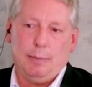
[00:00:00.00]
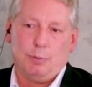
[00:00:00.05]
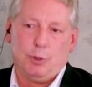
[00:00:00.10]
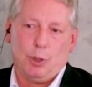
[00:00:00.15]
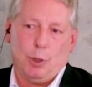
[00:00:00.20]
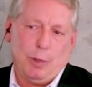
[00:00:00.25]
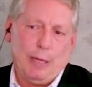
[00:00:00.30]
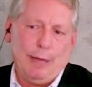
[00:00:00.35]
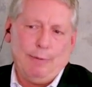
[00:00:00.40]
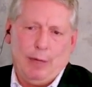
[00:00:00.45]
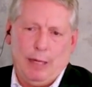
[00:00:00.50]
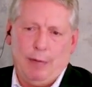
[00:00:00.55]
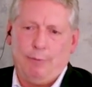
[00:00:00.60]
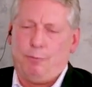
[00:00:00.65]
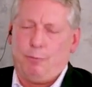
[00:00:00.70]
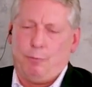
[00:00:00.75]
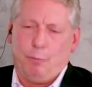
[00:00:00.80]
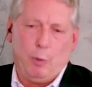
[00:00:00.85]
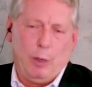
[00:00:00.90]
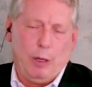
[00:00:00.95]
So even
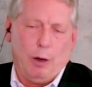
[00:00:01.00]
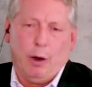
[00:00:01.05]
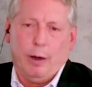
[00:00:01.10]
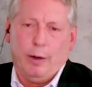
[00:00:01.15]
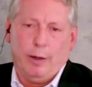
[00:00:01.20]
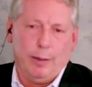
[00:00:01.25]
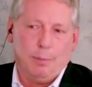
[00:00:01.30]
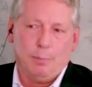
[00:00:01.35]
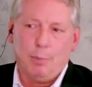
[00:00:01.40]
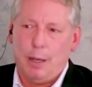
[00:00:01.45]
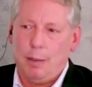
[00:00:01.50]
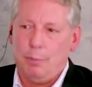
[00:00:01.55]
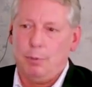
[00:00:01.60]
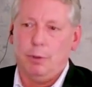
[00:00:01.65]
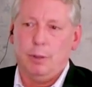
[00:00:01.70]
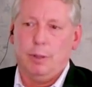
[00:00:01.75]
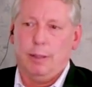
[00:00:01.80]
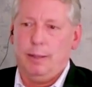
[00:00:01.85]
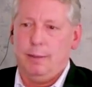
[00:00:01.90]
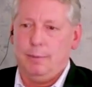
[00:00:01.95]
if we are in a
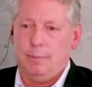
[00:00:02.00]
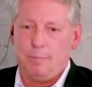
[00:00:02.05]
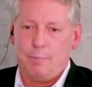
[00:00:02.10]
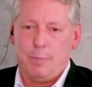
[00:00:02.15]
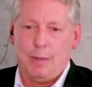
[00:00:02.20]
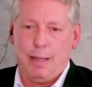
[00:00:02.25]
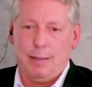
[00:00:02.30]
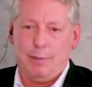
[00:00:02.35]
bubble and